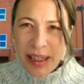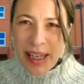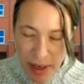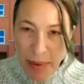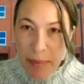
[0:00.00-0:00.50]

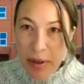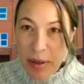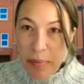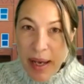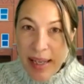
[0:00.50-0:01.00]
I'm going
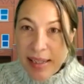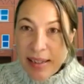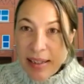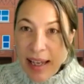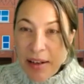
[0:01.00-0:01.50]
to pass it
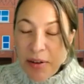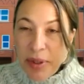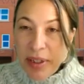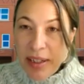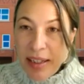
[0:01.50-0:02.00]
to
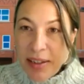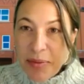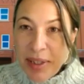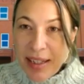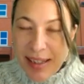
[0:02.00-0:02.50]
Kateryna here,
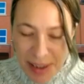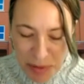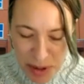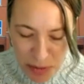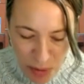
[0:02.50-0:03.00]
because there
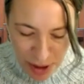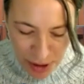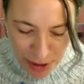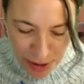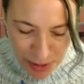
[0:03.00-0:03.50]
was one
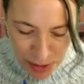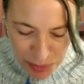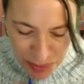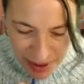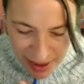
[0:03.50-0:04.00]
huge
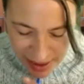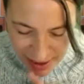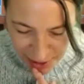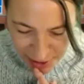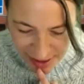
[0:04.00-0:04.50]
piece in
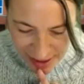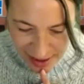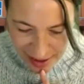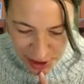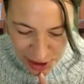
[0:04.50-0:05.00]
our
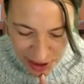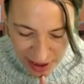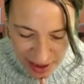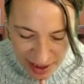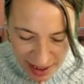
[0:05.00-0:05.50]

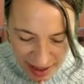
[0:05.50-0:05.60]
discussion